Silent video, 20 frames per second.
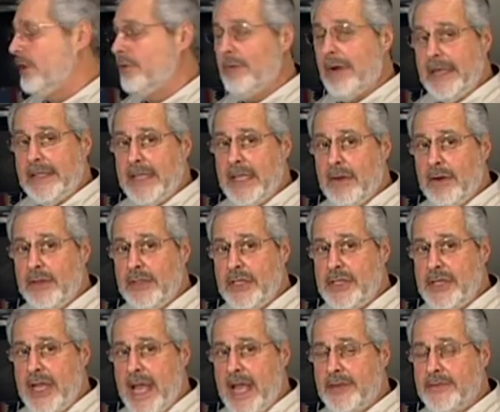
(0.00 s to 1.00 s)
right there on the
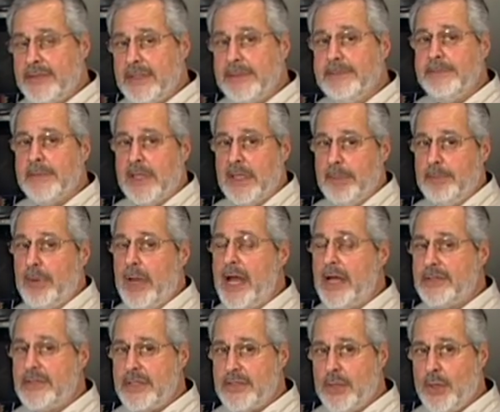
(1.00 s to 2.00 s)
chassis. It
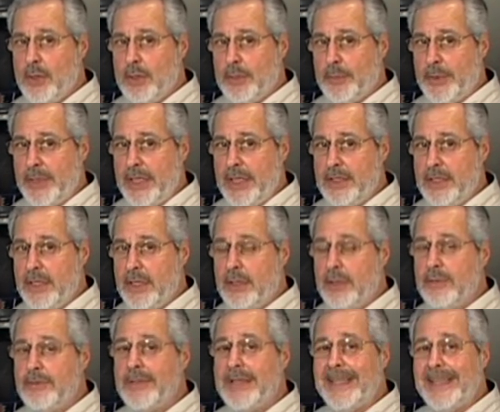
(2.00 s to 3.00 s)
blocks this hole that we need to
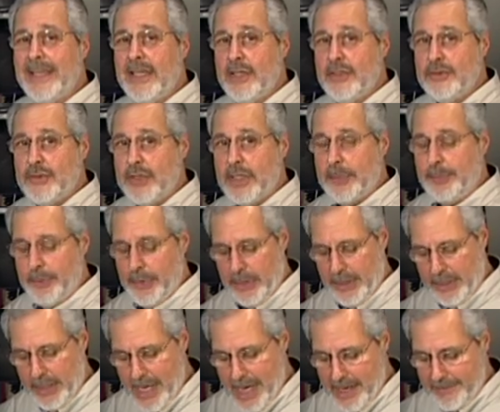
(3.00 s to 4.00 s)
use. So you're going to pull
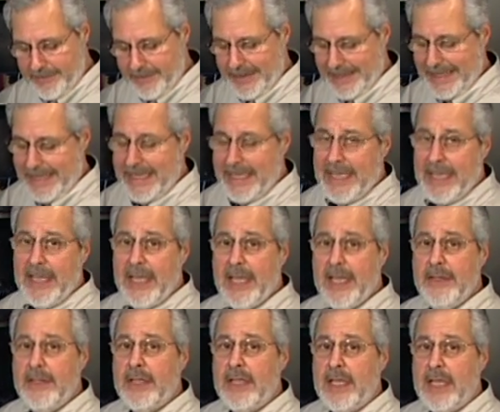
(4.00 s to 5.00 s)
it off.
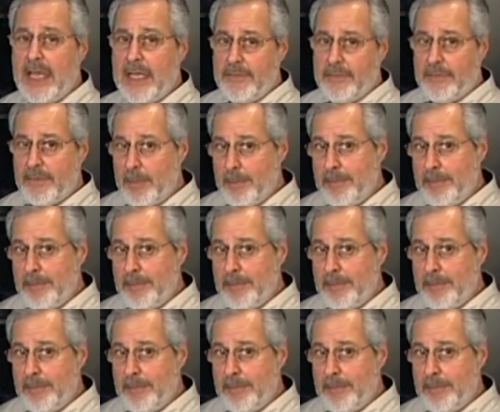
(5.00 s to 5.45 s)
In the kit from